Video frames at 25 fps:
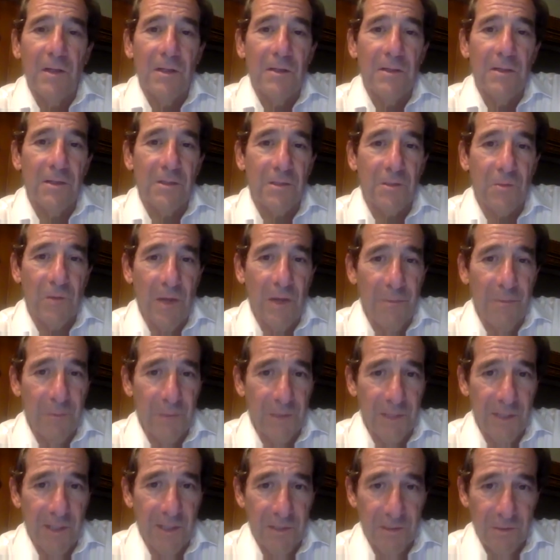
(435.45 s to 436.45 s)
there's great
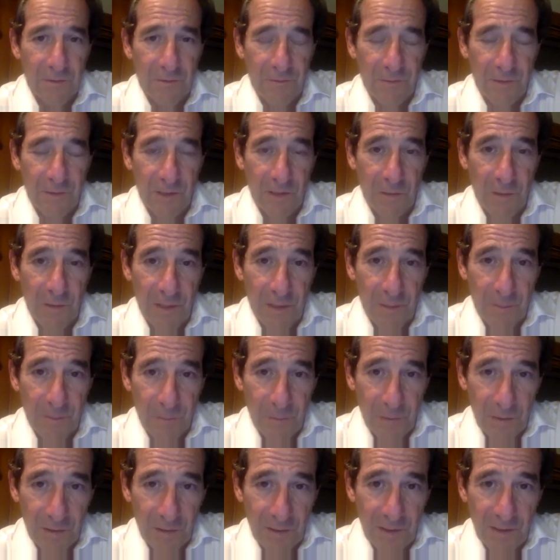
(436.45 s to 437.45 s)
potential for the
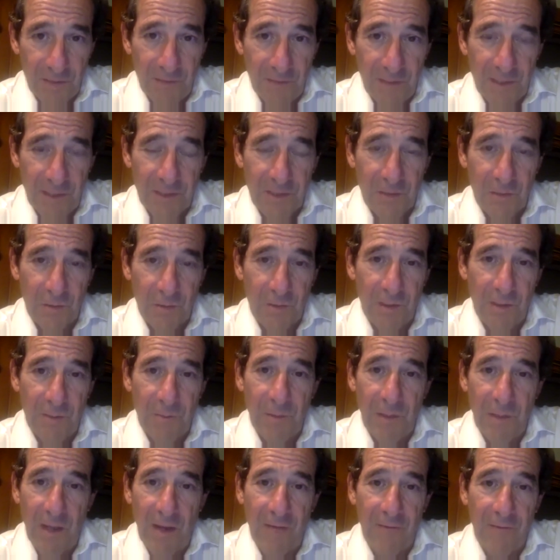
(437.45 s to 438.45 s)
credibility of that story to
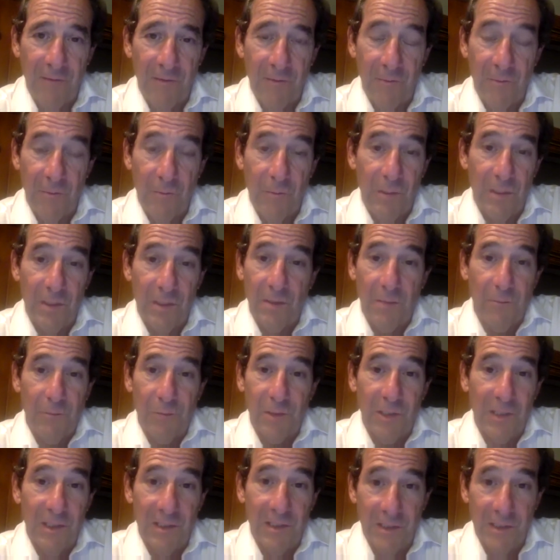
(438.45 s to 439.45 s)
have been
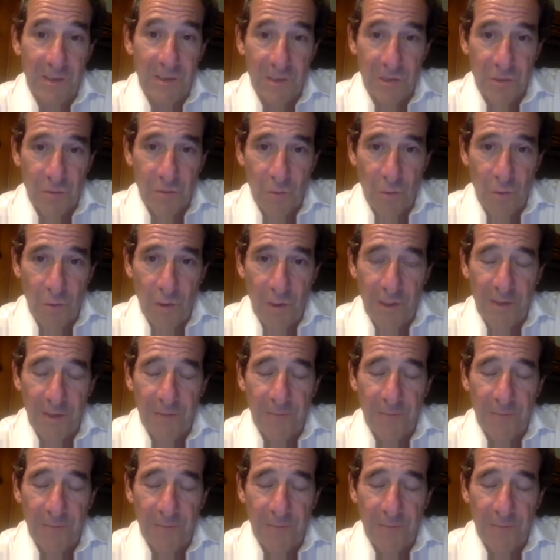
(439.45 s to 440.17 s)
completely destroyed.